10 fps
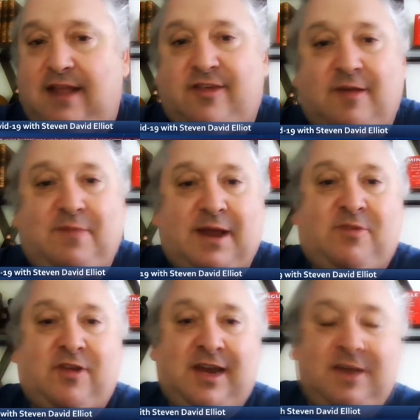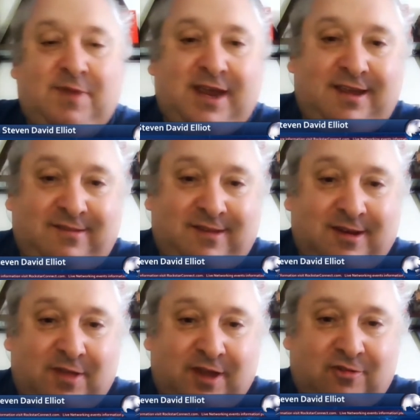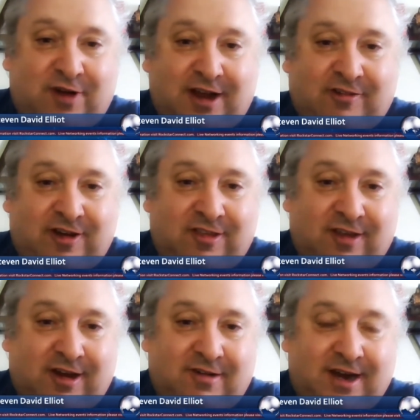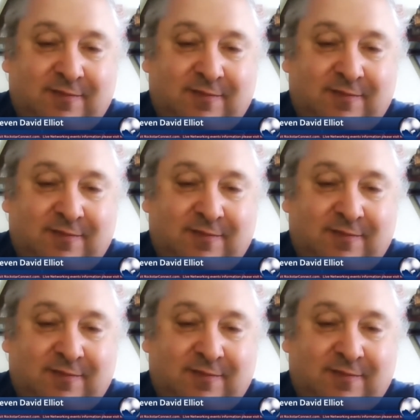And sometimes you need to be, the introduction is you don't need